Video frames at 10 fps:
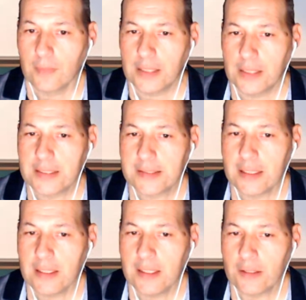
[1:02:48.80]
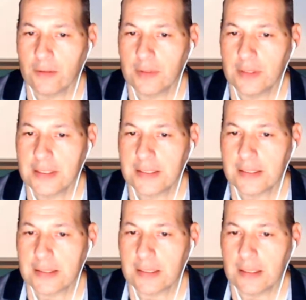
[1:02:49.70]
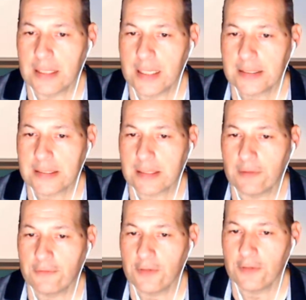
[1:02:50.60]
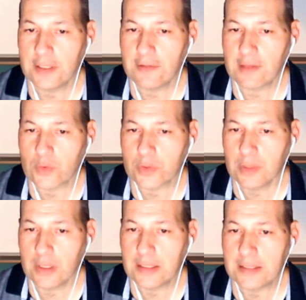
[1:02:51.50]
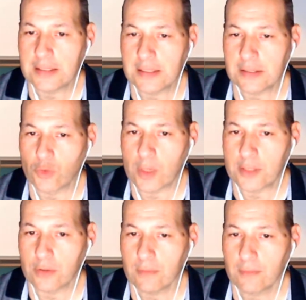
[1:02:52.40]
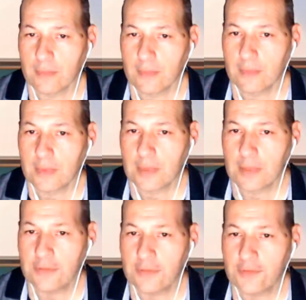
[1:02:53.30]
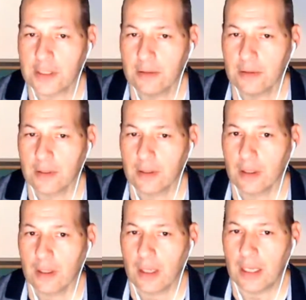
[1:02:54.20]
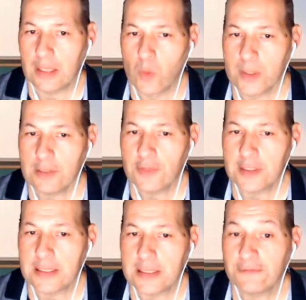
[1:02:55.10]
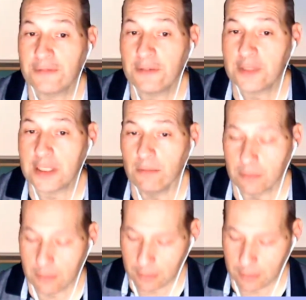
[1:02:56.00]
And I say here, this is less than 50,000, and this is greater than 50. And what if it is 50?